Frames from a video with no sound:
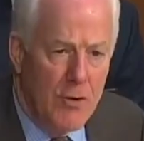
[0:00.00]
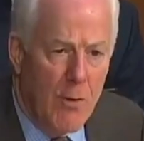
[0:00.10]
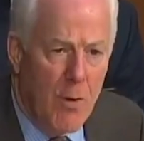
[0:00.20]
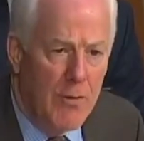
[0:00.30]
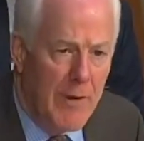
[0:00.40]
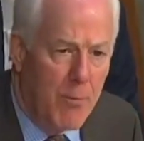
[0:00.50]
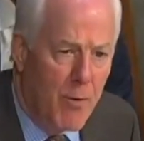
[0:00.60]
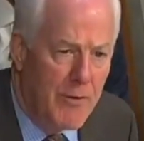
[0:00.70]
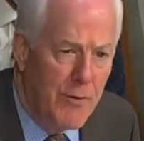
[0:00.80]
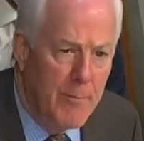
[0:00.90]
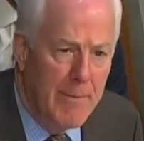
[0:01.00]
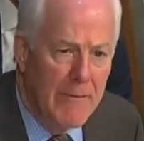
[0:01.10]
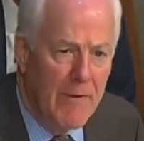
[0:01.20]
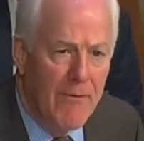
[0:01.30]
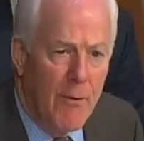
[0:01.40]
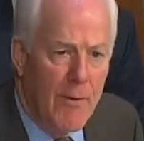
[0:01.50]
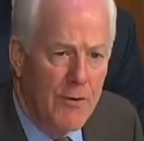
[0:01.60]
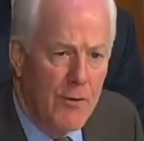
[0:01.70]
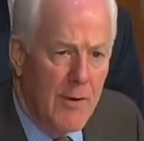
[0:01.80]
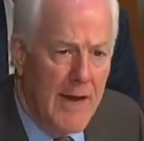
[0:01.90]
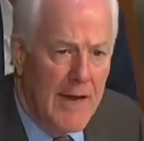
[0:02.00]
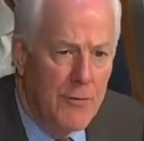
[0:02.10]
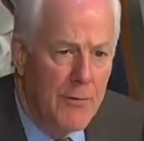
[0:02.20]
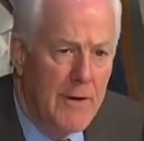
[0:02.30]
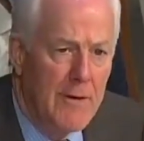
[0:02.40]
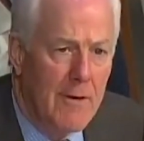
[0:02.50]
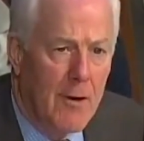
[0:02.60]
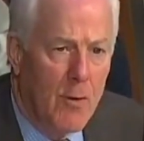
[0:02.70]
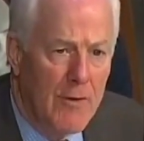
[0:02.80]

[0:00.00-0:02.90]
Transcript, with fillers: Can you hold up what you've been referring to and answering our